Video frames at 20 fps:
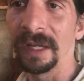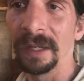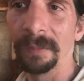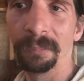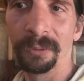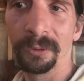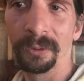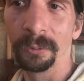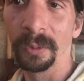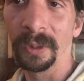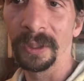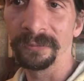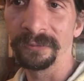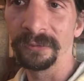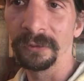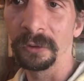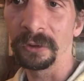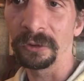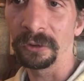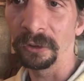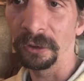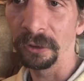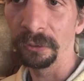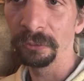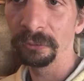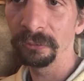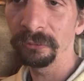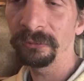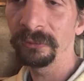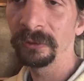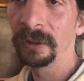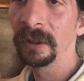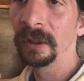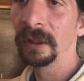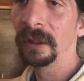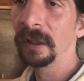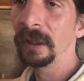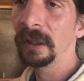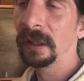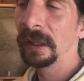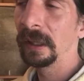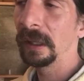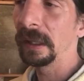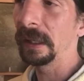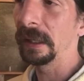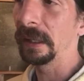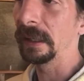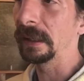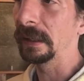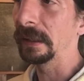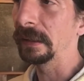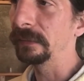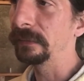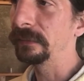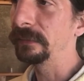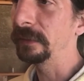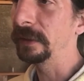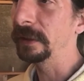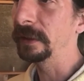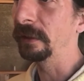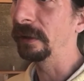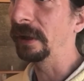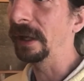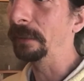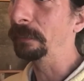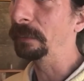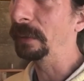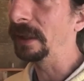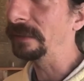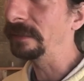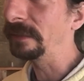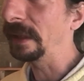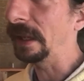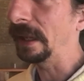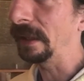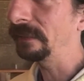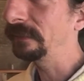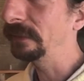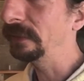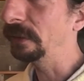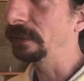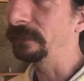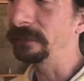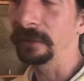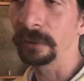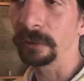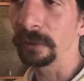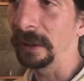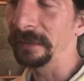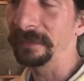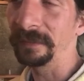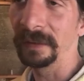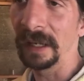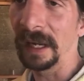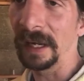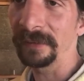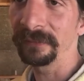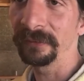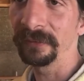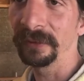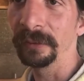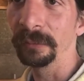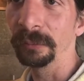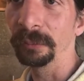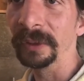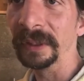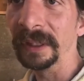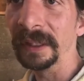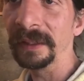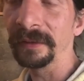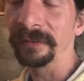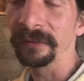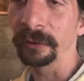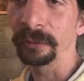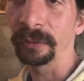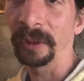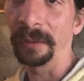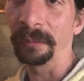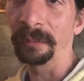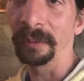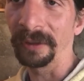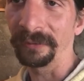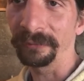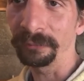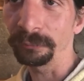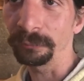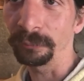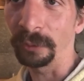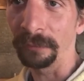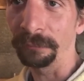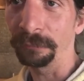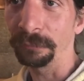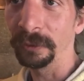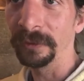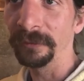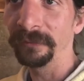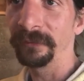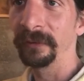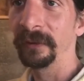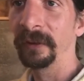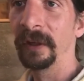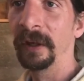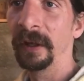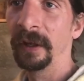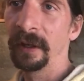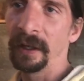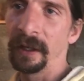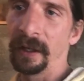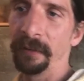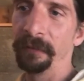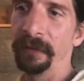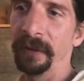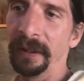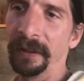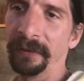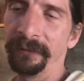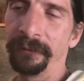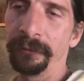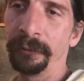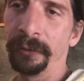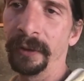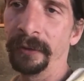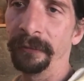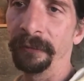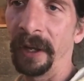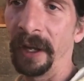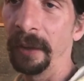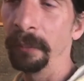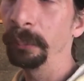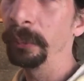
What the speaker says: Emperor Wears No Clothes. And, you know, I read that, you know, it's an excellent read. It's a great reference of the history of hemp.